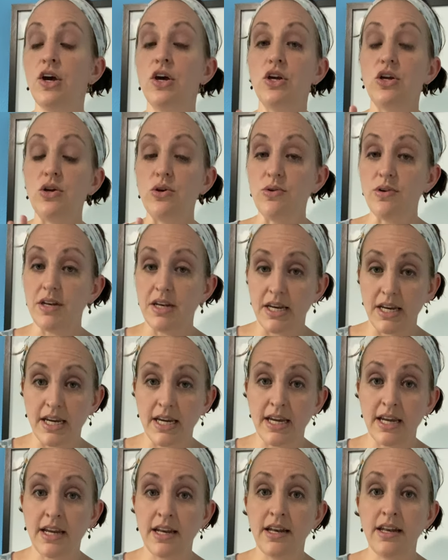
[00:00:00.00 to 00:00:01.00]
you
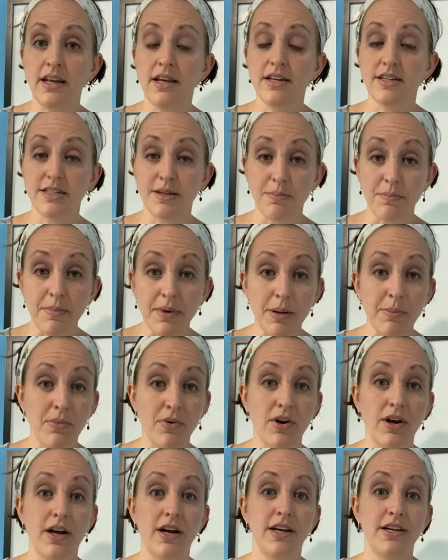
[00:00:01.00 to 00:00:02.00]
need to
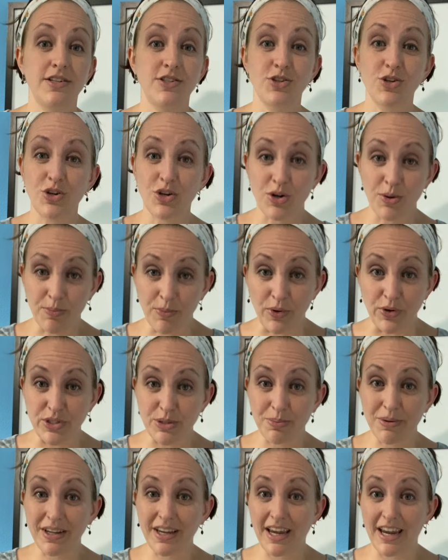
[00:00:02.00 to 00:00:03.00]
memorize your
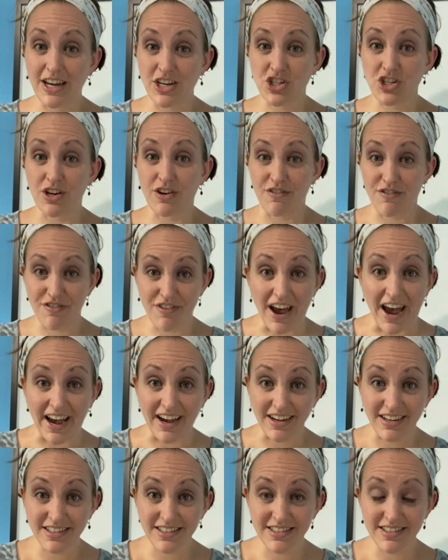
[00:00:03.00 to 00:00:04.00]
multiplication
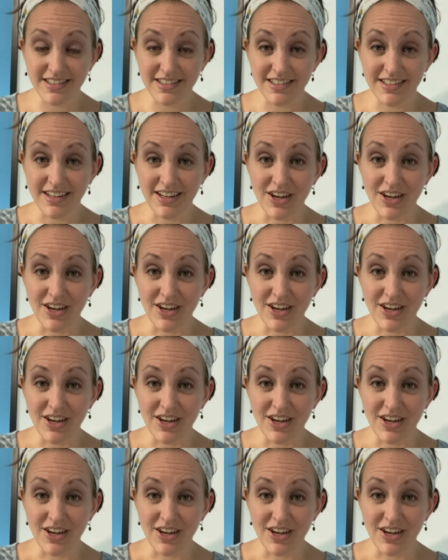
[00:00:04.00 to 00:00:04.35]
facts.